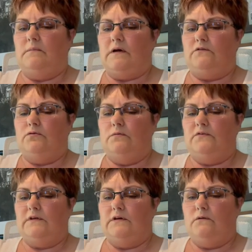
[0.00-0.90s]
about
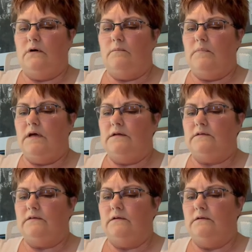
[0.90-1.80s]
tools and
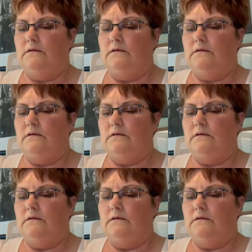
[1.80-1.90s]
equipment,